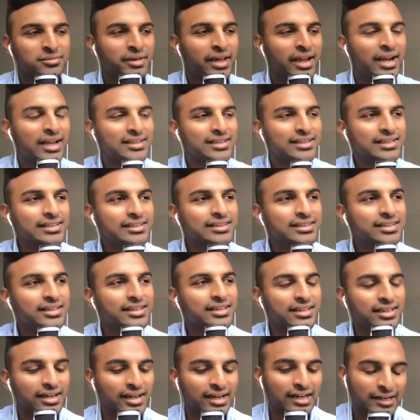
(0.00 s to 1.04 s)
And I think
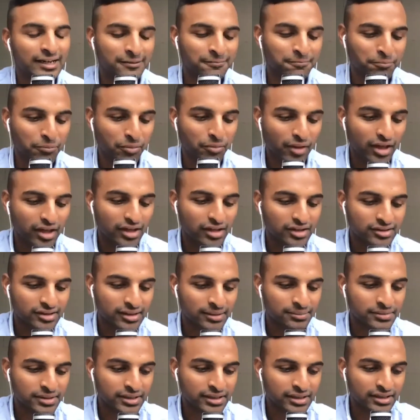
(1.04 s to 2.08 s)
the
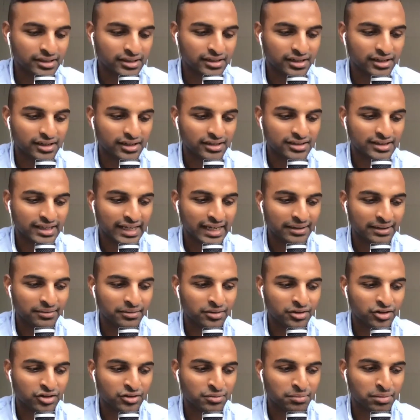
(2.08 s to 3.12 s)
something that
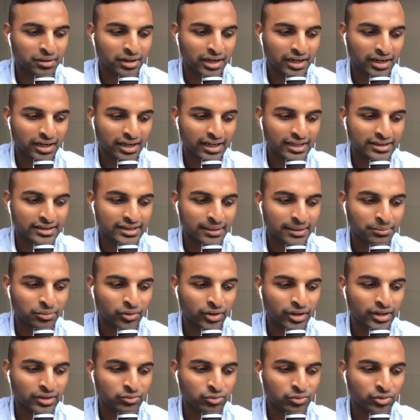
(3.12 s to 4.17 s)
sparked at that
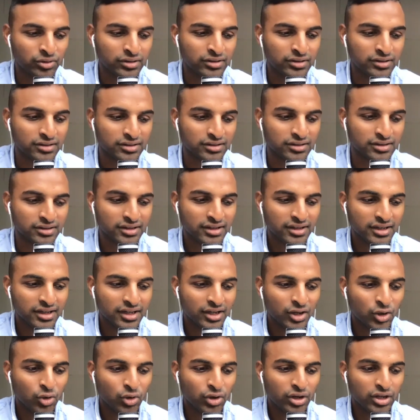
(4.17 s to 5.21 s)
point was
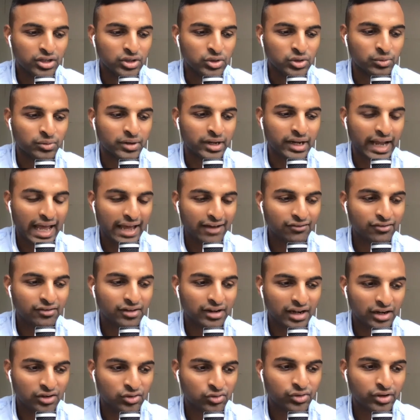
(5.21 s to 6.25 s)
you can have
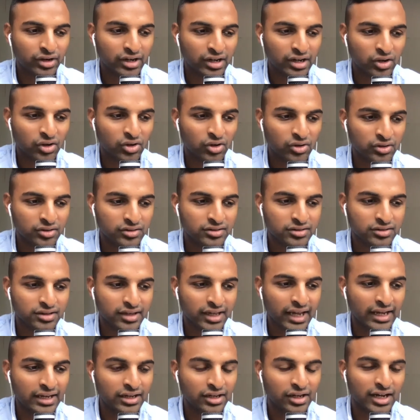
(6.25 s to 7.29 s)
CloudTrail logs
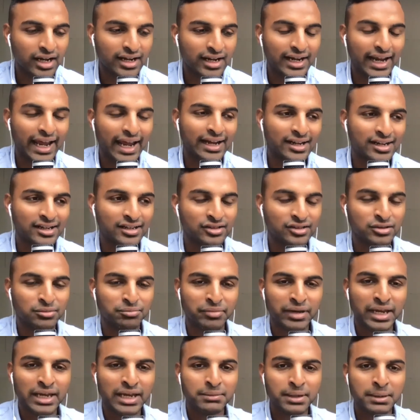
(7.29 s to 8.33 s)
and you can at least the
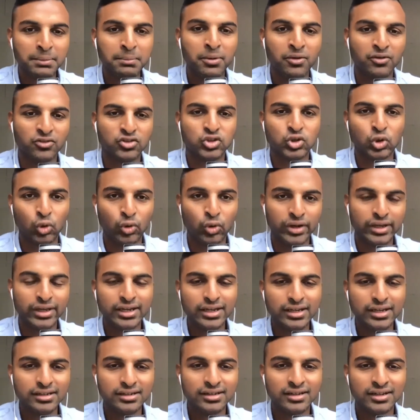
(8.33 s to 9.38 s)
bare minimum of storing
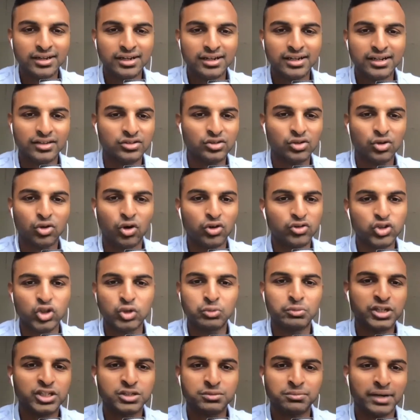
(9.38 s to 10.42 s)
it doesn't cost you
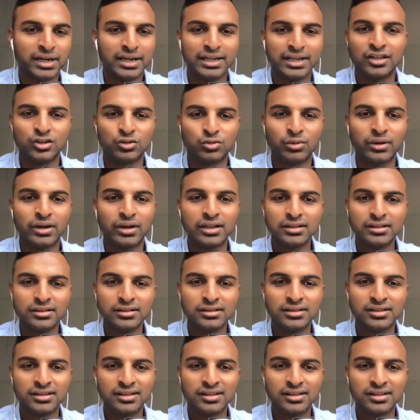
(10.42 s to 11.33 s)
much money as well.